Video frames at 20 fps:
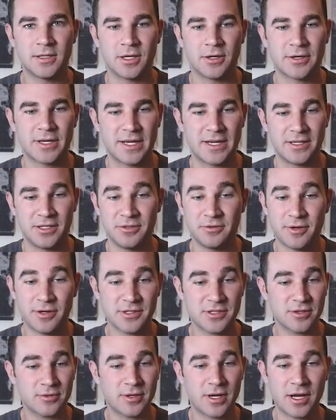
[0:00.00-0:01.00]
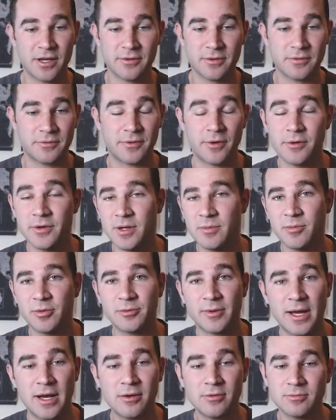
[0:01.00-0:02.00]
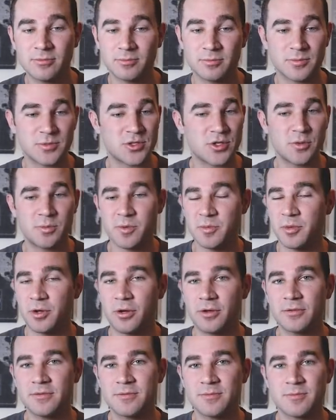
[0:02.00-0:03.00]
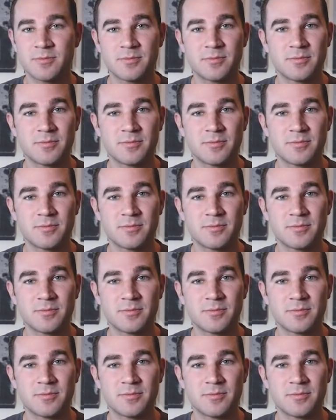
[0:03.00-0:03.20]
Okay, you've also gone the phone number route. Super bold.